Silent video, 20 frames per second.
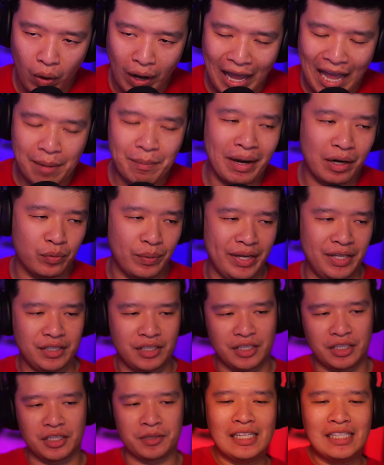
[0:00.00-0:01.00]
Am I
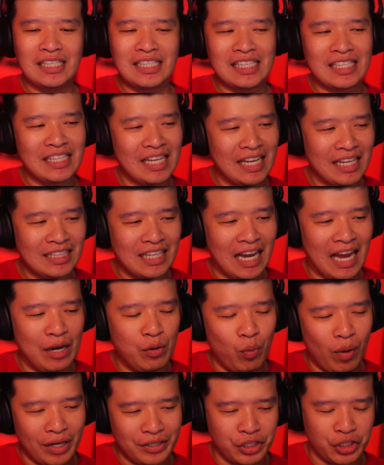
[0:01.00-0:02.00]
Racist? The thing is, I
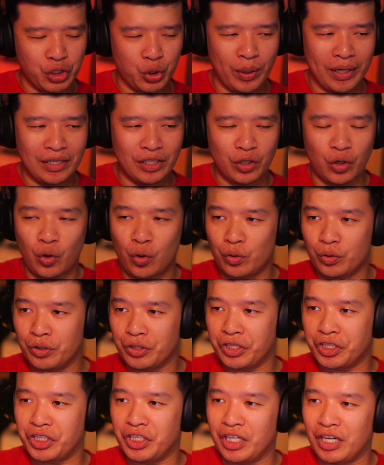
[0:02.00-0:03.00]
watched the trailer earlier
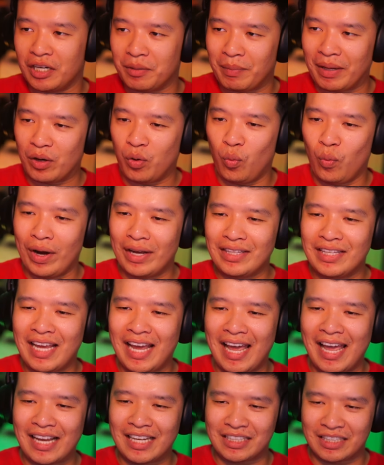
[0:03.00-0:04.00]
this year, and I'm like, what the
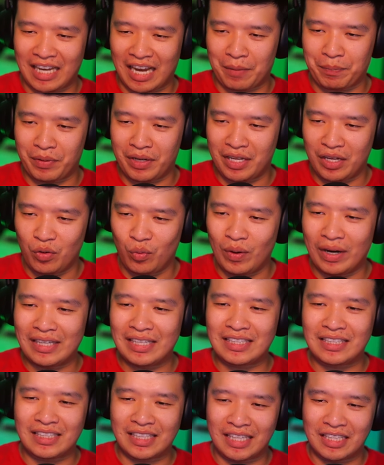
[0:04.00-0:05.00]
heck is happening? What
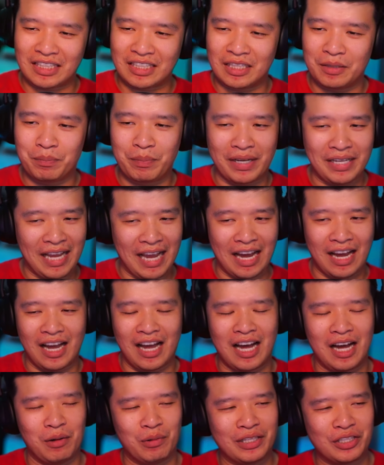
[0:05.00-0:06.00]
is this? But
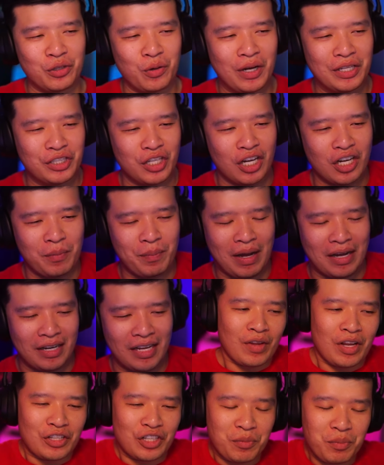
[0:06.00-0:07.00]
yeah, let's go ahead and talk about
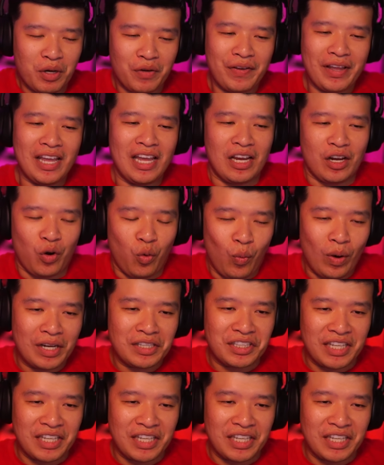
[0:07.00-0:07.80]
it. The movie was